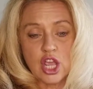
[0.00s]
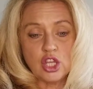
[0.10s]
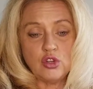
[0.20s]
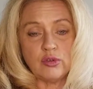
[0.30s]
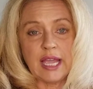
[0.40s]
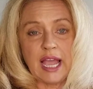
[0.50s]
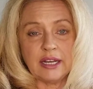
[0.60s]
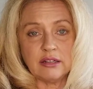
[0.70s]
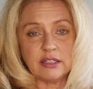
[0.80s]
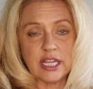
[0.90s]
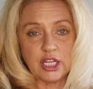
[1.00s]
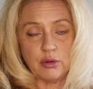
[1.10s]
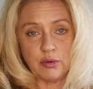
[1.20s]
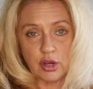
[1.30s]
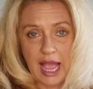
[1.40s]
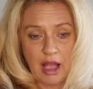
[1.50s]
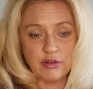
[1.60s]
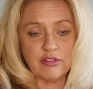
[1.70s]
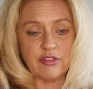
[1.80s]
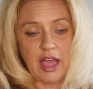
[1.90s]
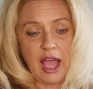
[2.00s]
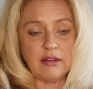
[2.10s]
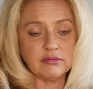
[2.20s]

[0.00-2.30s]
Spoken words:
you can take your book out of that.